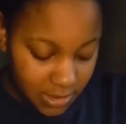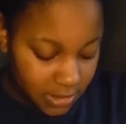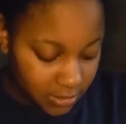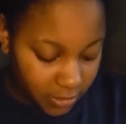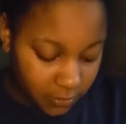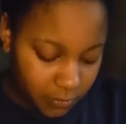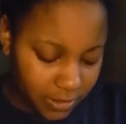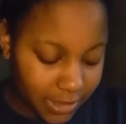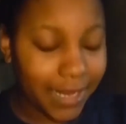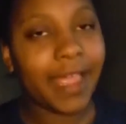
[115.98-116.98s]
The other
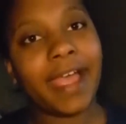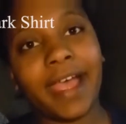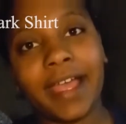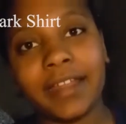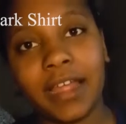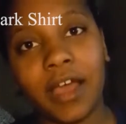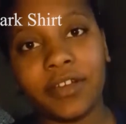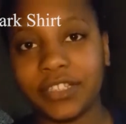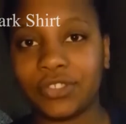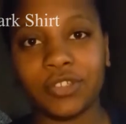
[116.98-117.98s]
one I had, I'll
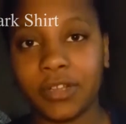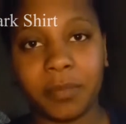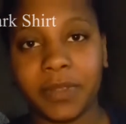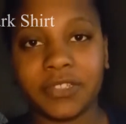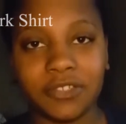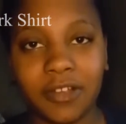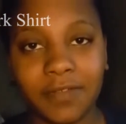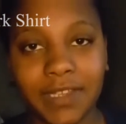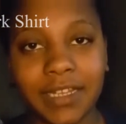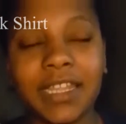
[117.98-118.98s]
insert a picture of
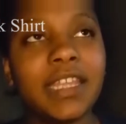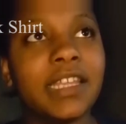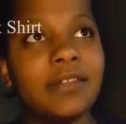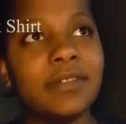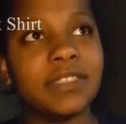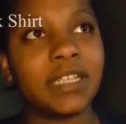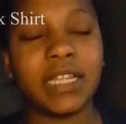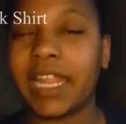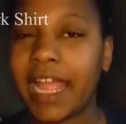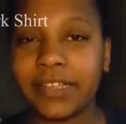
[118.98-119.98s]
it. It was
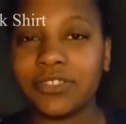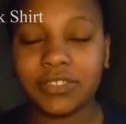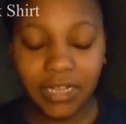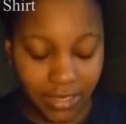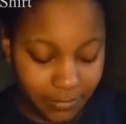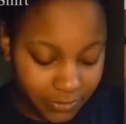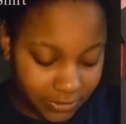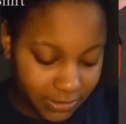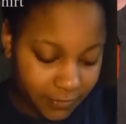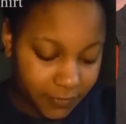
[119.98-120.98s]
an astronaut, I
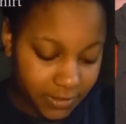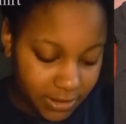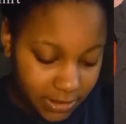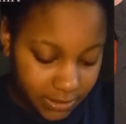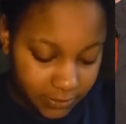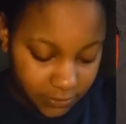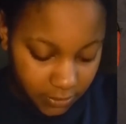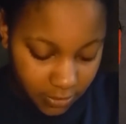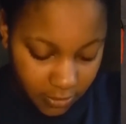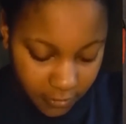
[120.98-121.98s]
believe.
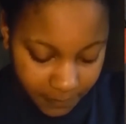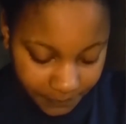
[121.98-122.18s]
So,